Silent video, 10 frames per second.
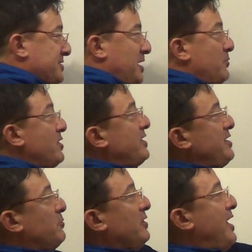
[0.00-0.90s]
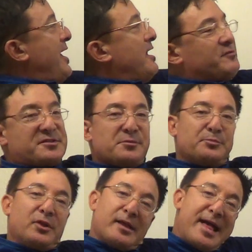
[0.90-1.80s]
committee will have some
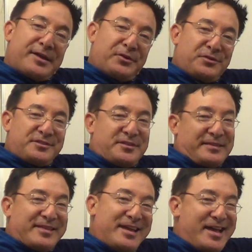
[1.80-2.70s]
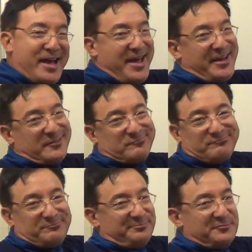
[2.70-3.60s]
placards that they hang
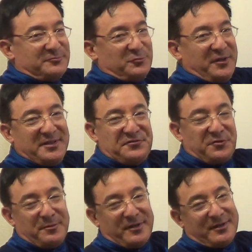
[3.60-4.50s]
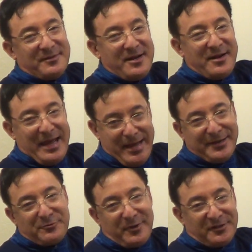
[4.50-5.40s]
really from the
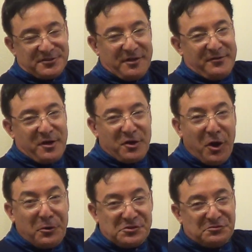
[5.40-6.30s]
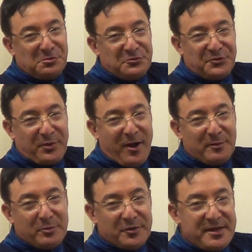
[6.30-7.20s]
handrails on their coach roof,
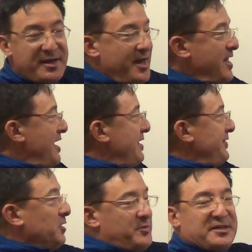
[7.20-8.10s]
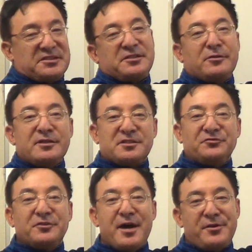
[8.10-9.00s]
probably. And there'll be a series of
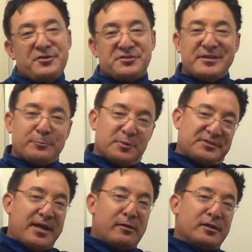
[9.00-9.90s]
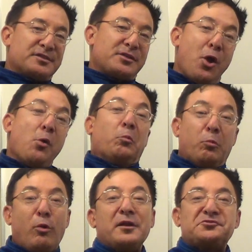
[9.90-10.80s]
letters that will tell us
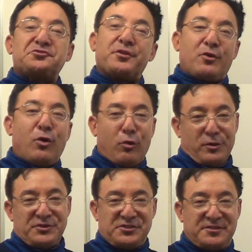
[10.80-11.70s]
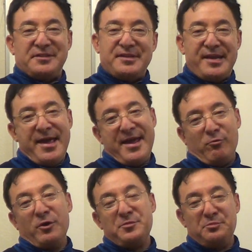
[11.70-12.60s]
what's the course today,
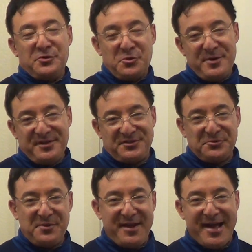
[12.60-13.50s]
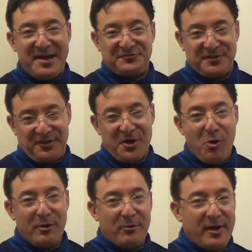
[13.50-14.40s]
what buoys do we have to
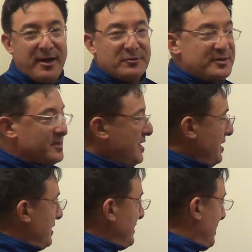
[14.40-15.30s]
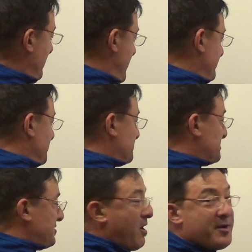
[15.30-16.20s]
go around. Now, the
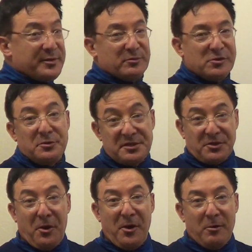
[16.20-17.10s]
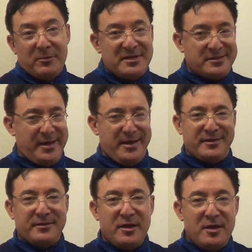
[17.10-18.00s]
starting buoy is always
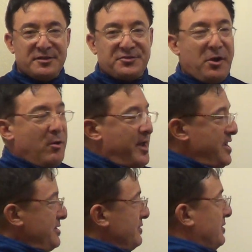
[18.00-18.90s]
N. So a